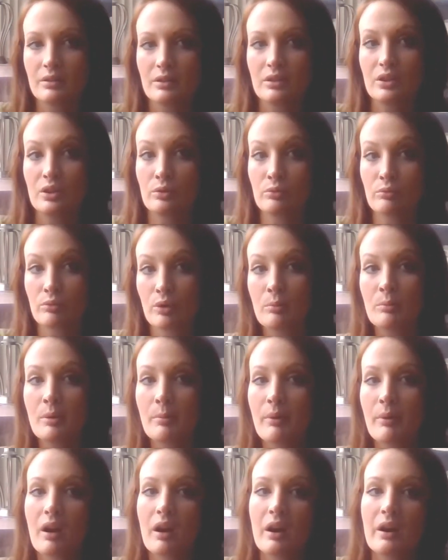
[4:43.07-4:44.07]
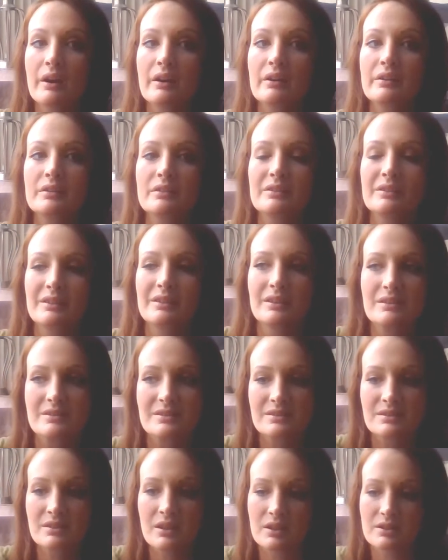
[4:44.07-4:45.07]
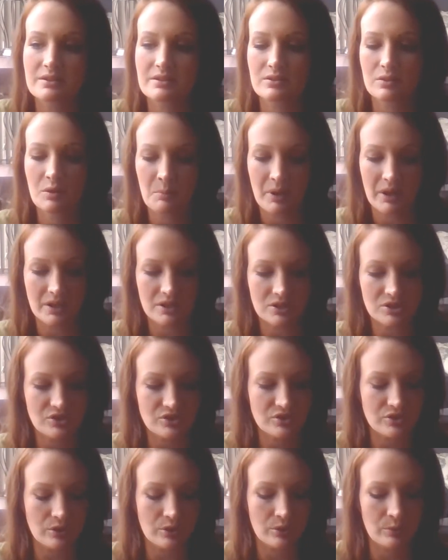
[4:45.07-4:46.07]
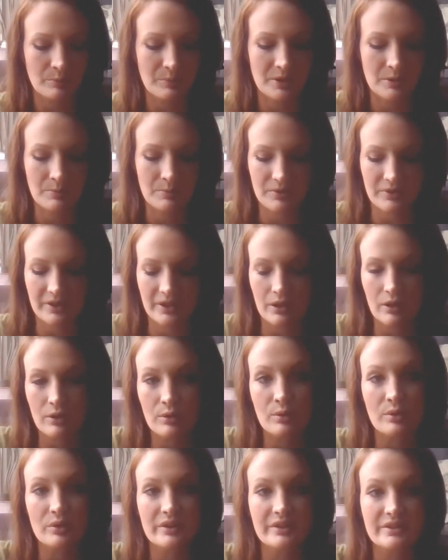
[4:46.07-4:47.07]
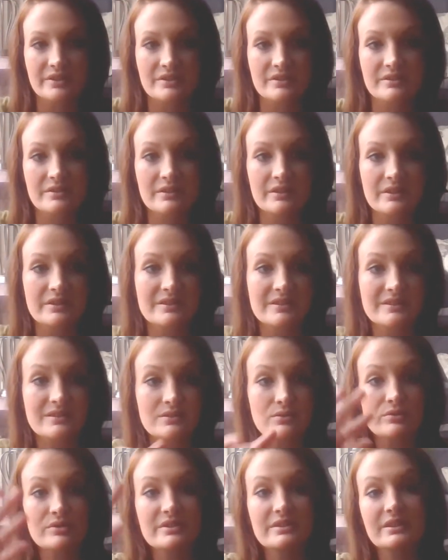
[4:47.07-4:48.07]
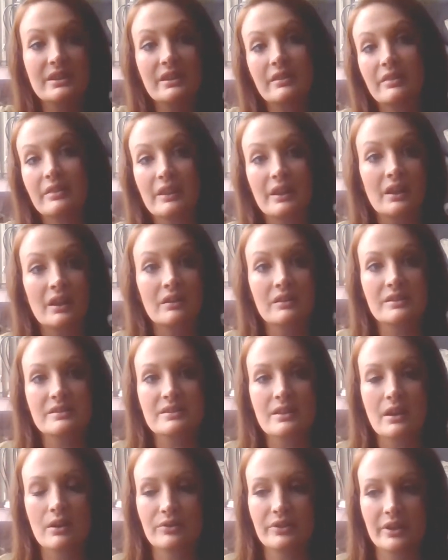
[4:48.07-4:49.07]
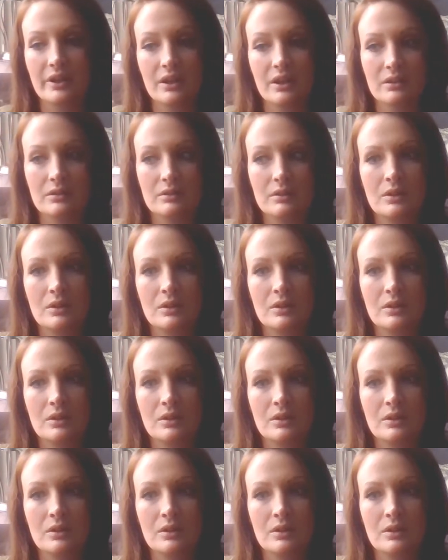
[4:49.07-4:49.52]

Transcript: The aroma part, it's not so much. So people think, oh, it's this little scent thing that's out there.